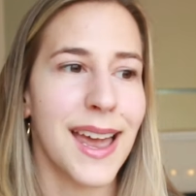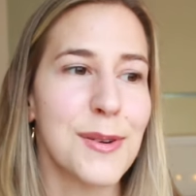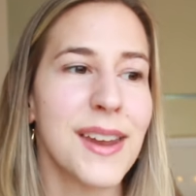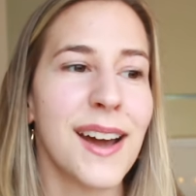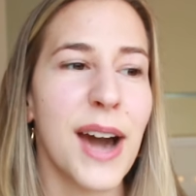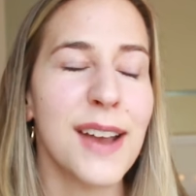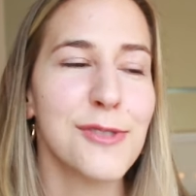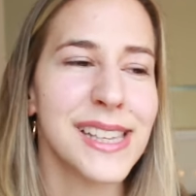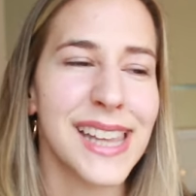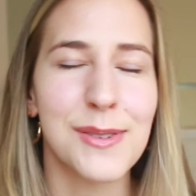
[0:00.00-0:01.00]
and I
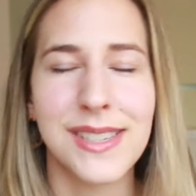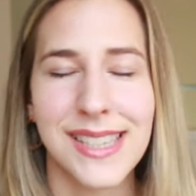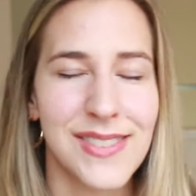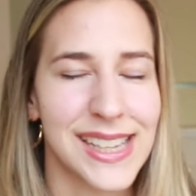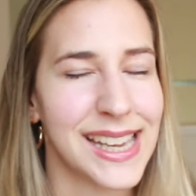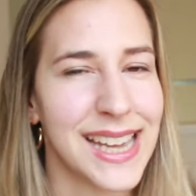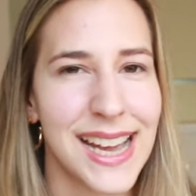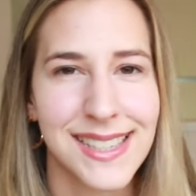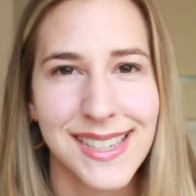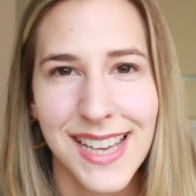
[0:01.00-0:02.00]
really like what Stephen King
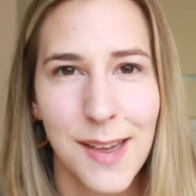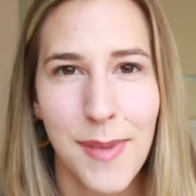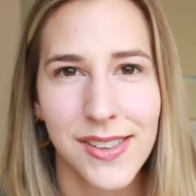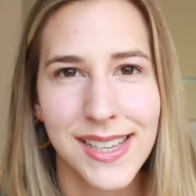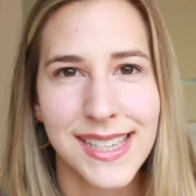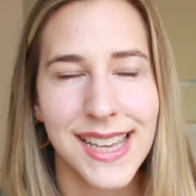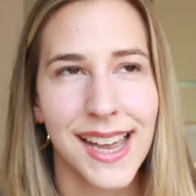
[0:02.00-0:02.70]
has to say about this.